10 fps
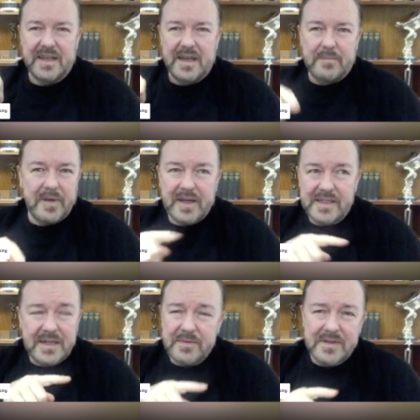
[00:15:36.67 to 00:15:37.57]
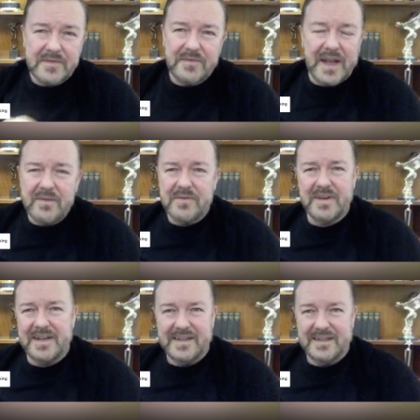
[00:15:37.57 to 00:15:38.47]
because he was
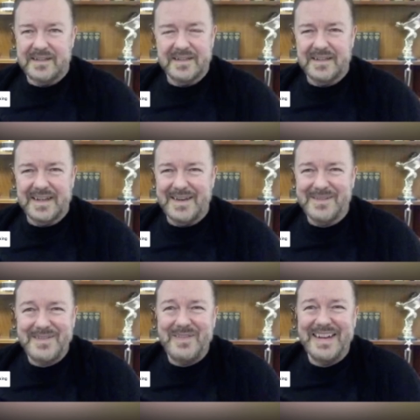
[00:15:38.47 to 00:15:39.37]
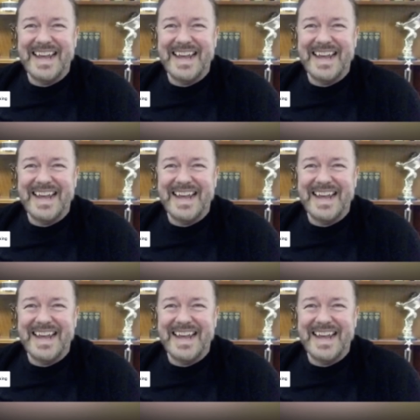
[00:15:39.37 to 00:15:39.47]
floundering. He was